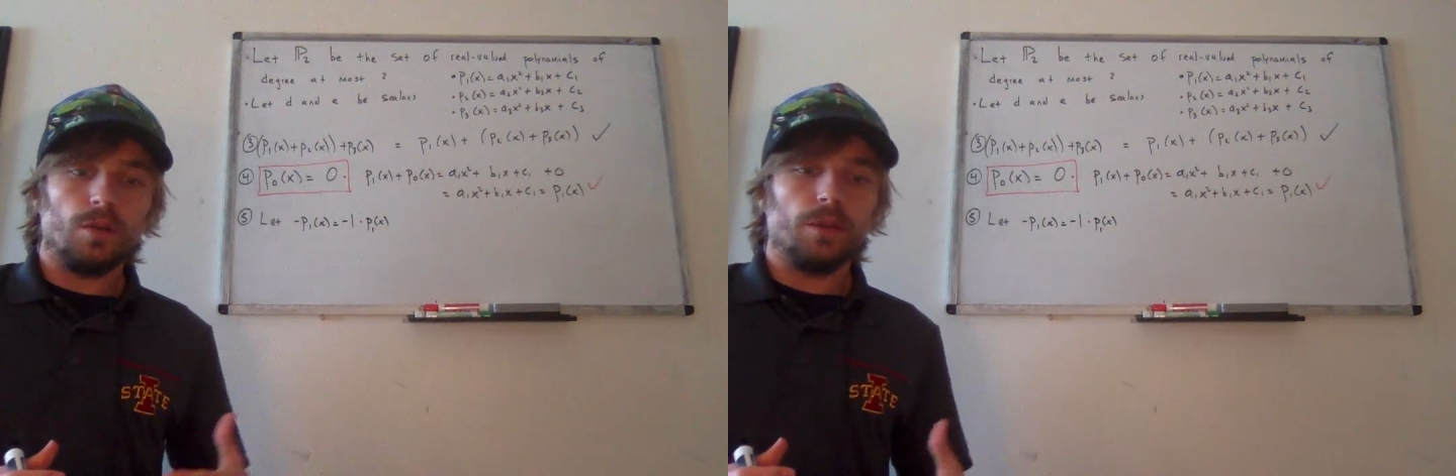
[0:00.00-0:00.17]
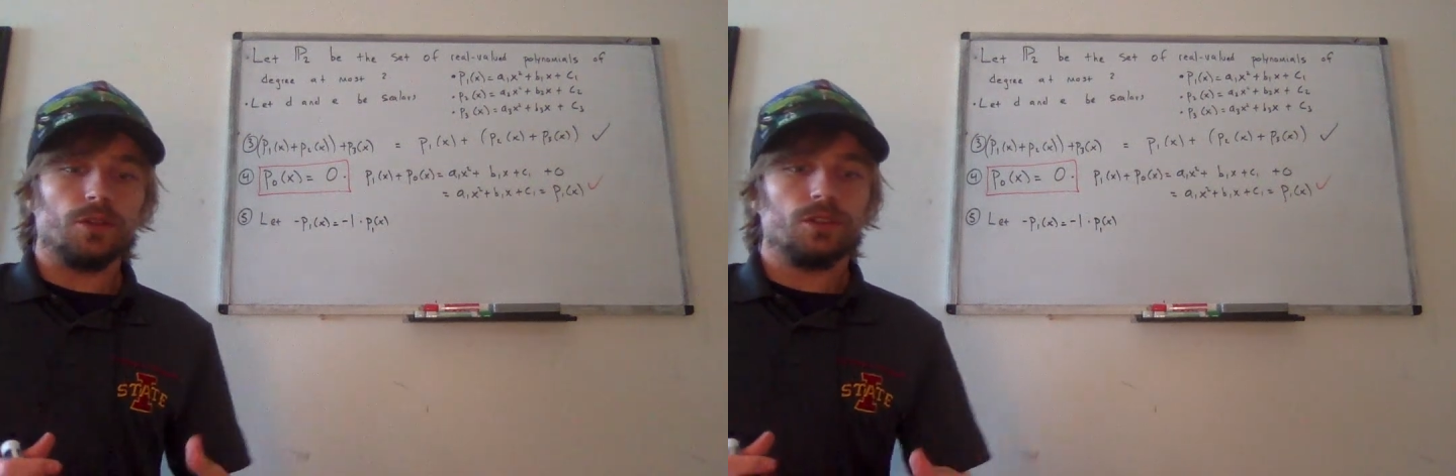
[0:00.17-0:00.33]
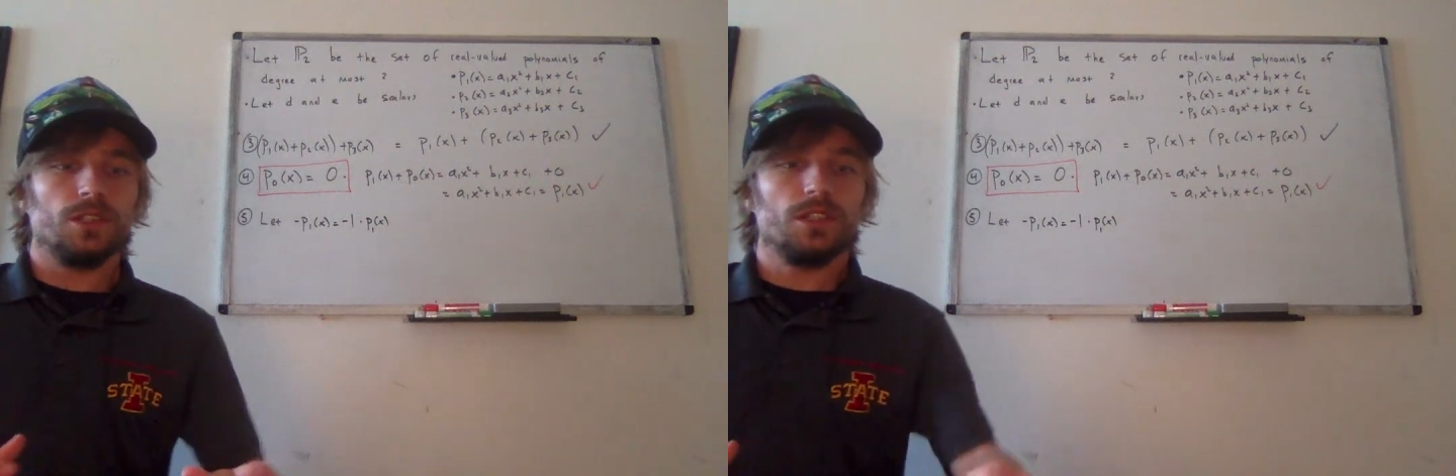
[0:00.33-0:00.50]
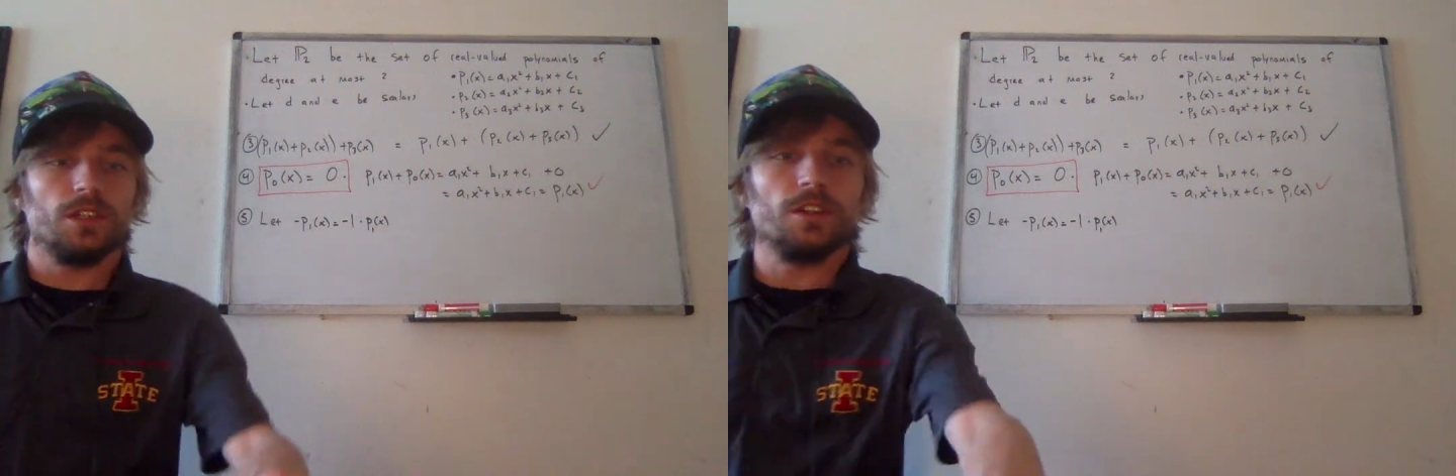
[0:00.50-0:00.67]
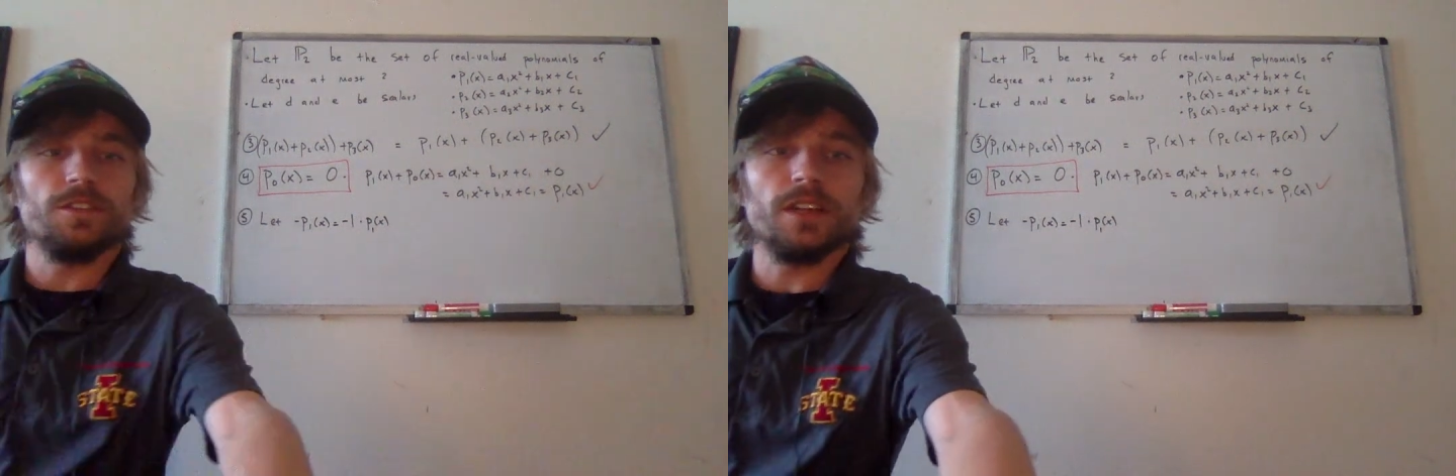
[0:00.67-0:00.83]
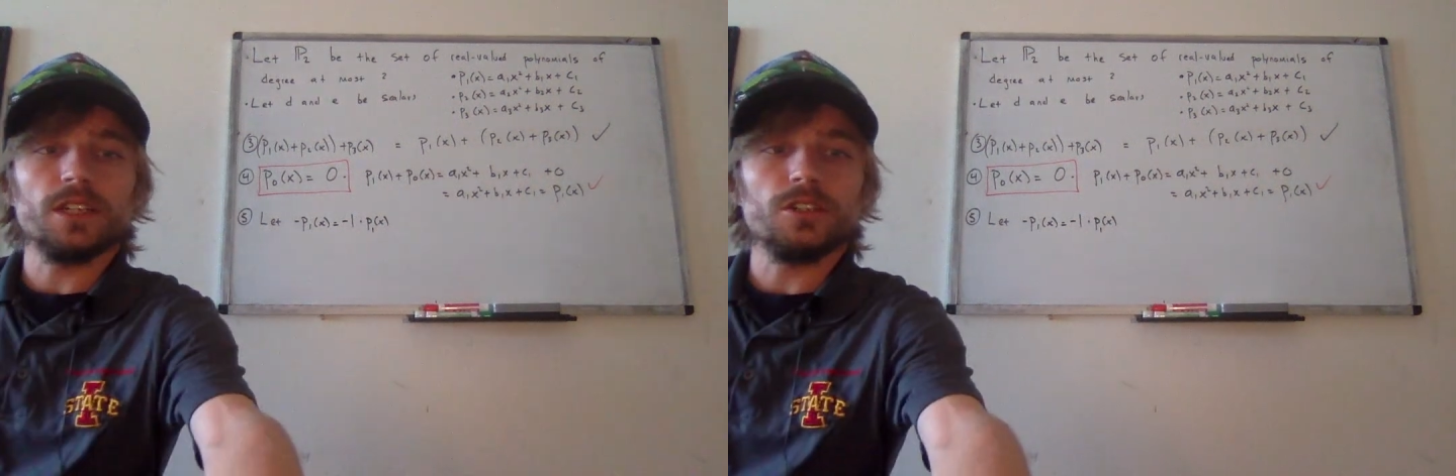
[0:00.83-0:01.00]
about the
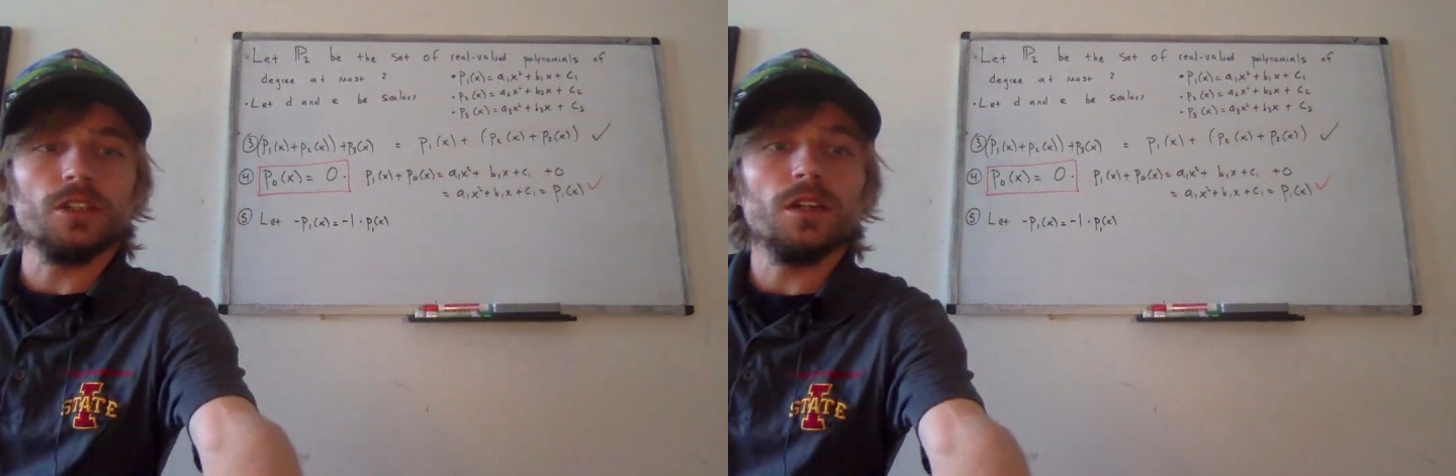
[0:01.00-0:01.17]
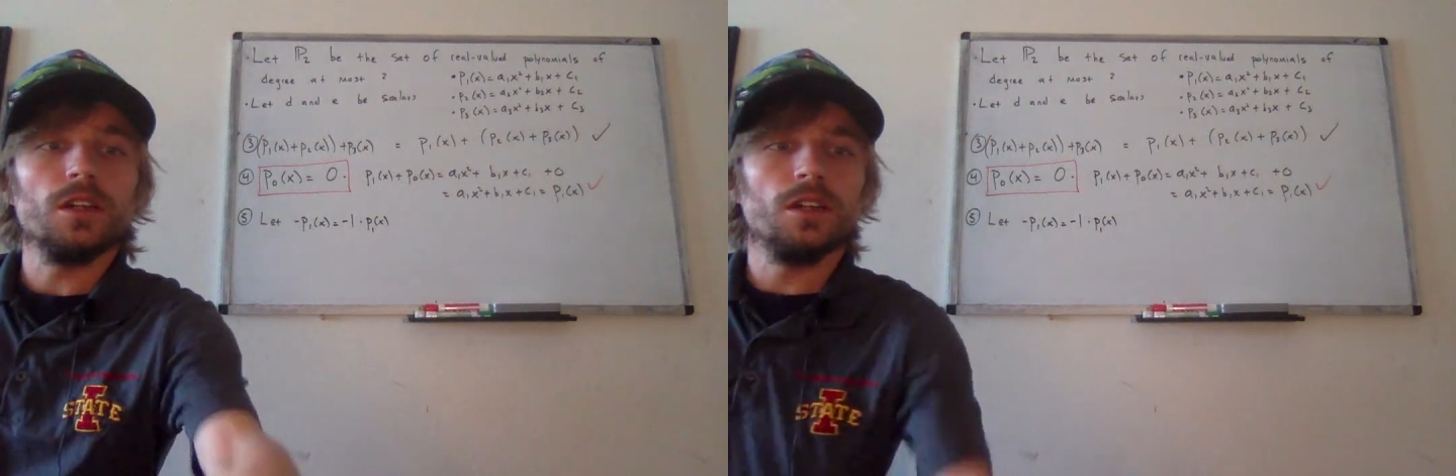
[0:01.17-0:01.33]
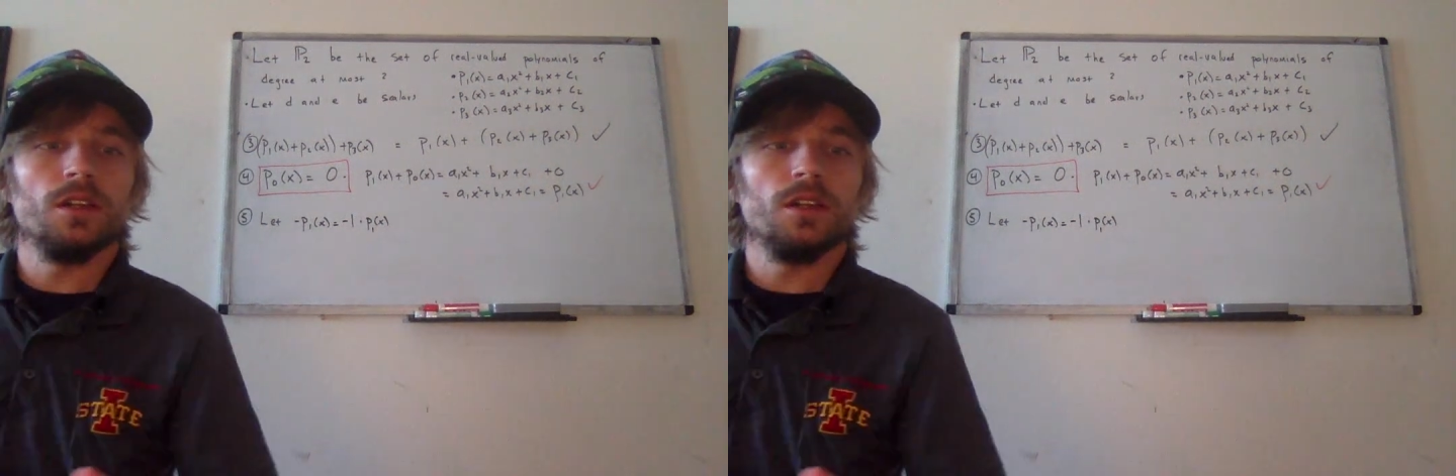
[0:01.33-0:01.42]
zero vector